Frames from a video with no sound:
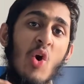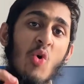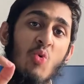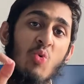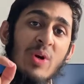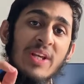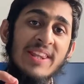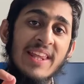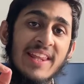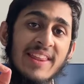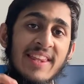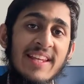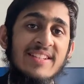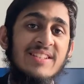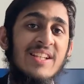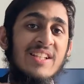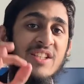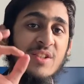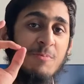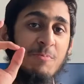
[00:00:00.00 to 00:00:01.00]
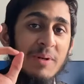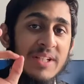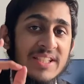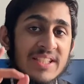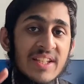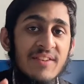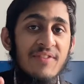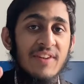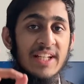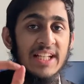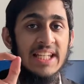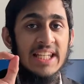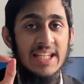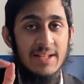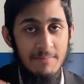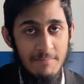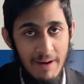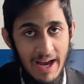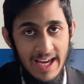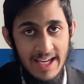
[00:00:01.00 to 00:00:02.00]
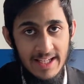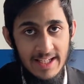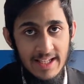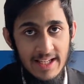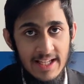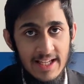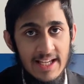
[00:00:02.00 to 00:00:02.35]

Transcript: with this specifically in mind.